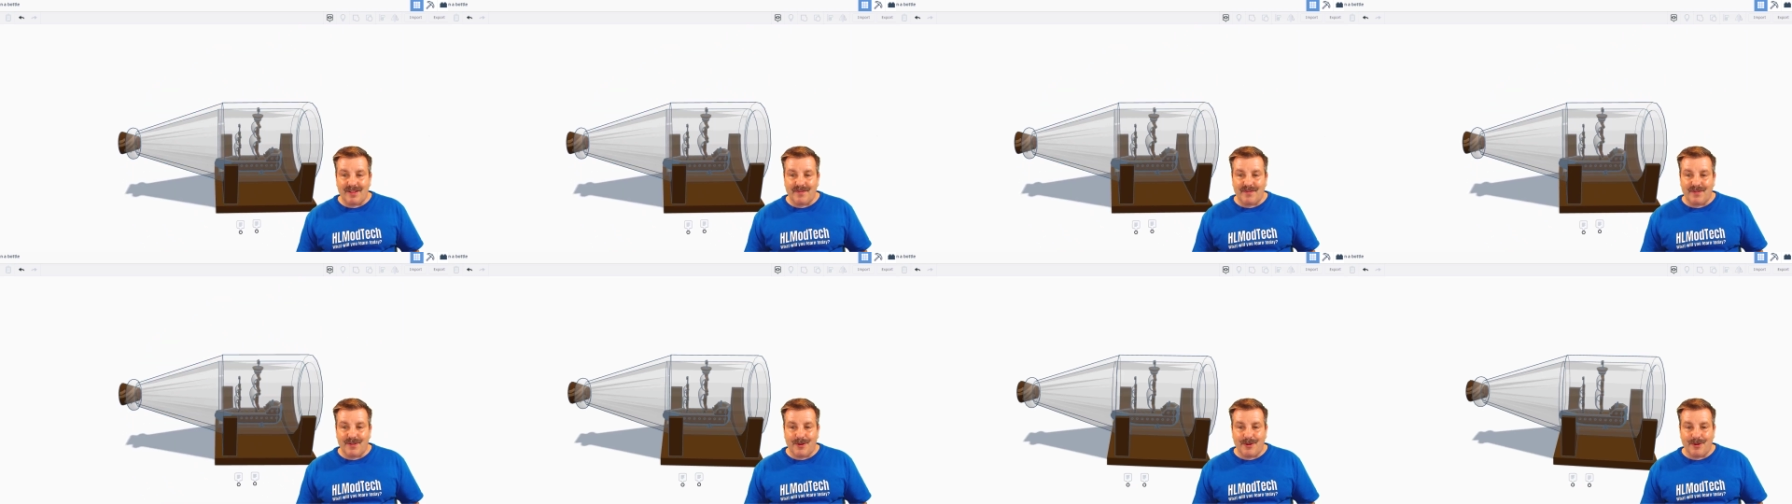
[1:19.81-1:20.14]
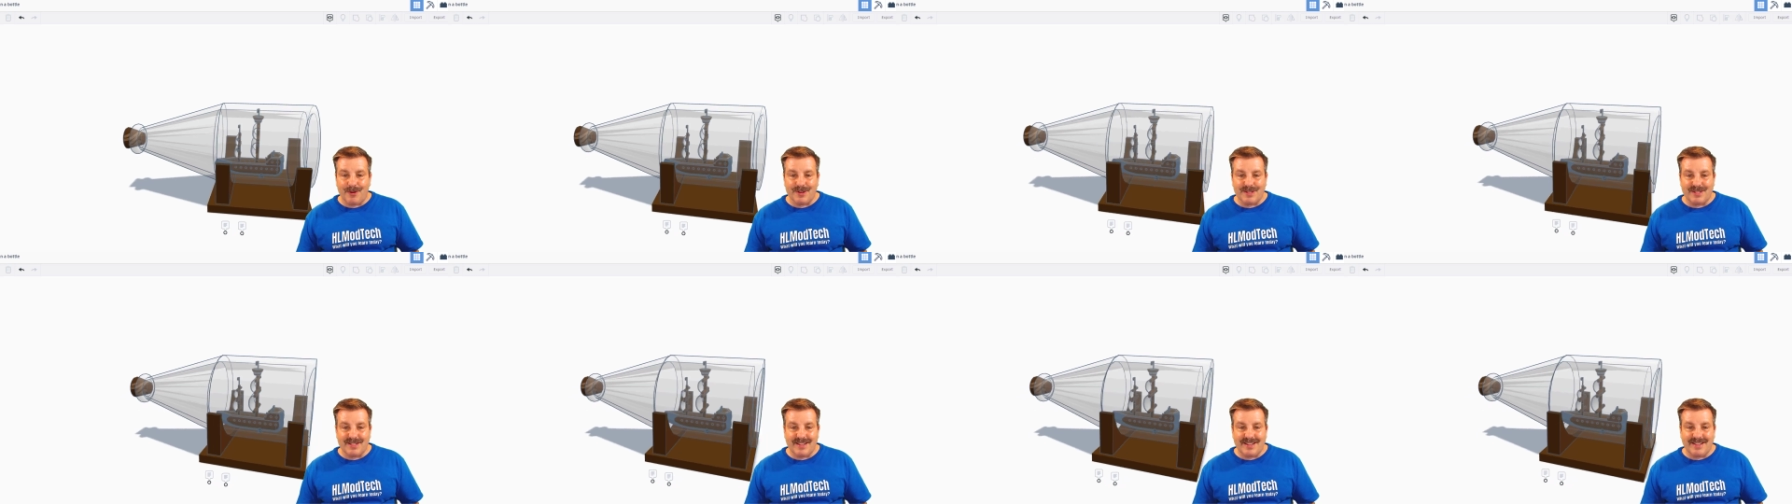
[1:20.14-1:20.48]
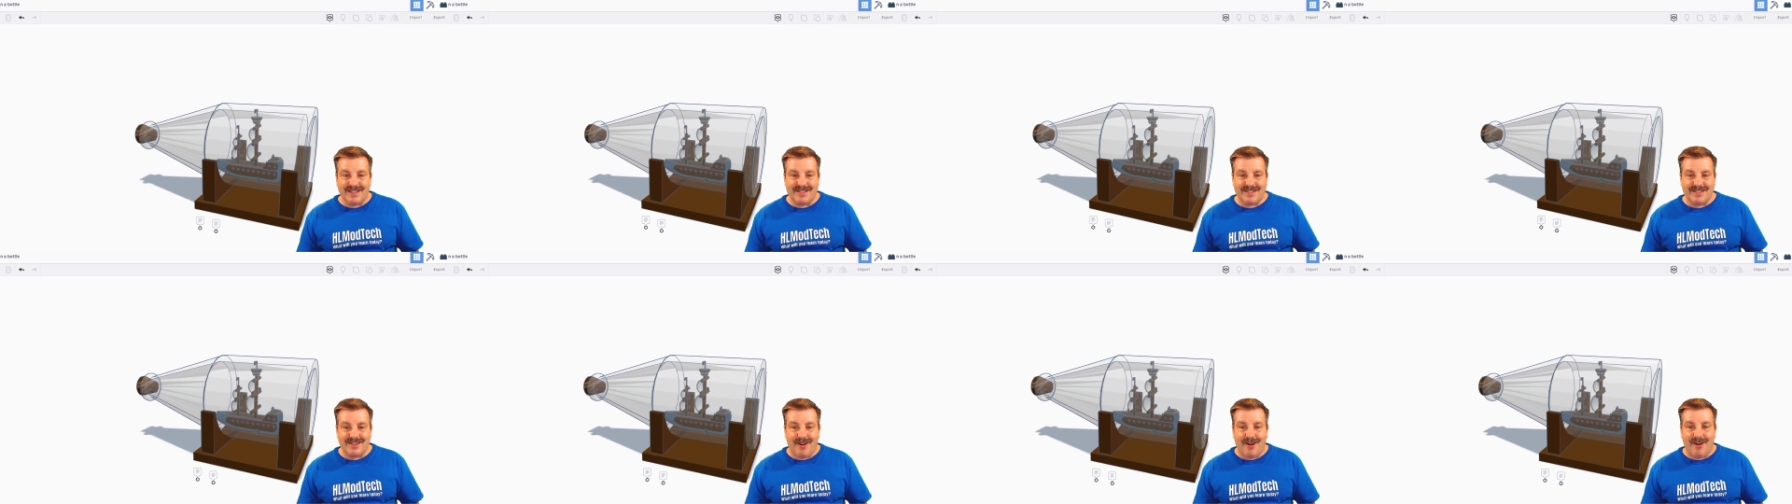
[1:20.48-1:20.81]
of course,
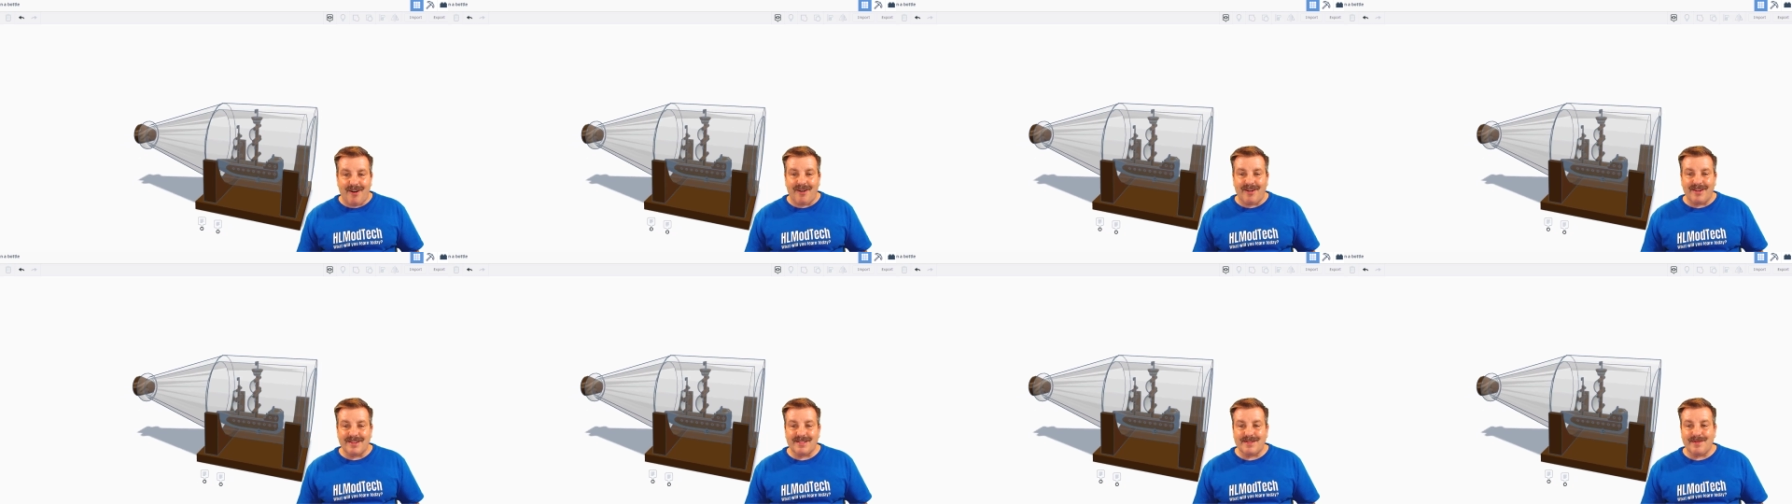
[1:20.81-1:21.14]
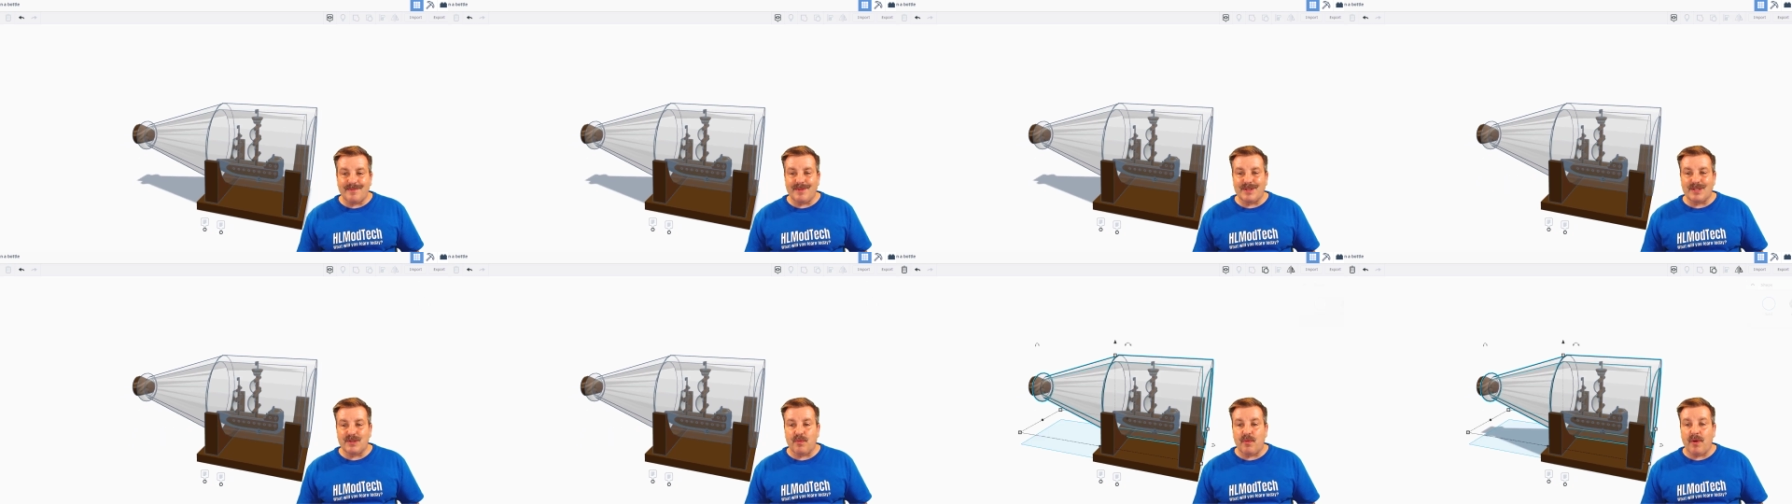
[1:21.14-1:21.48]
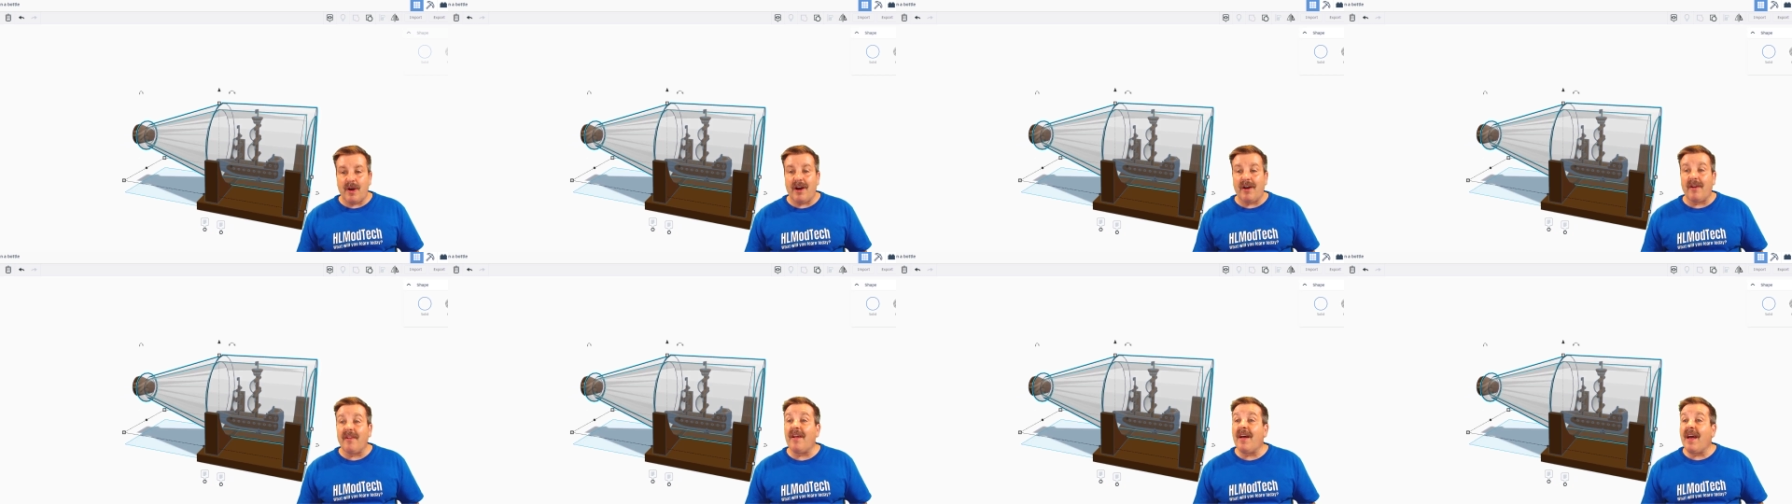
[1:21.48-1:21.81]
is awesome as
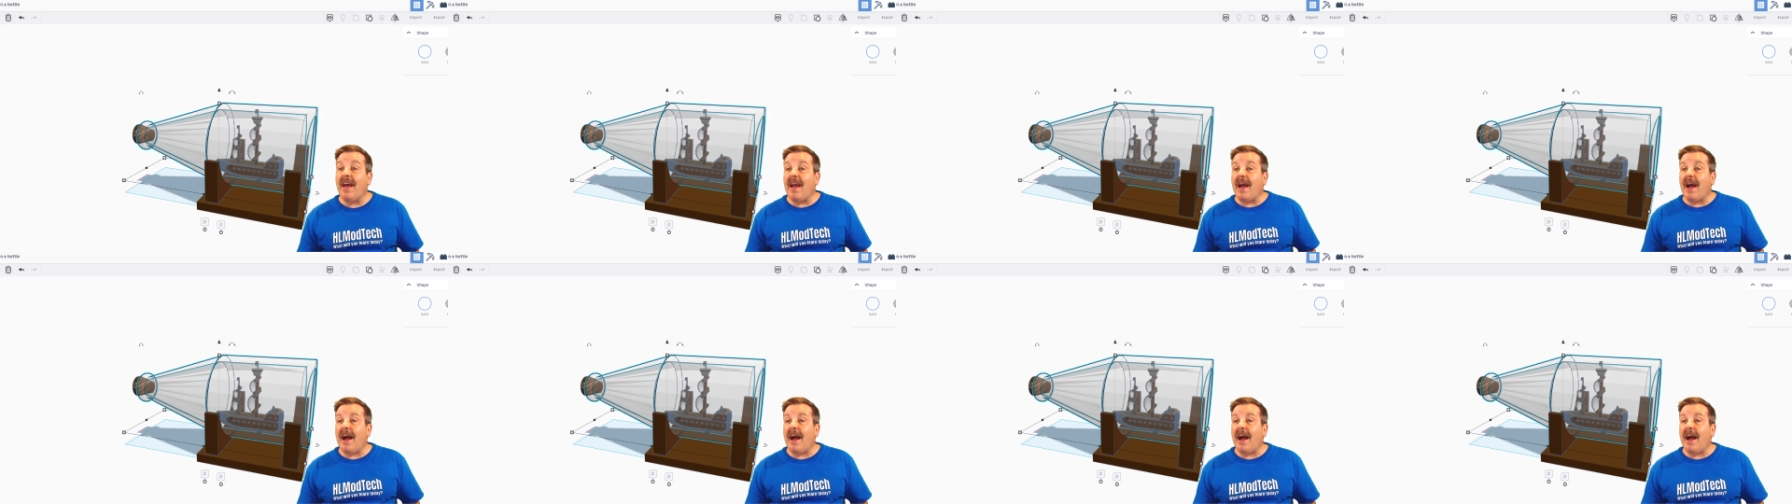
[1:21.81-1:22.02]
well.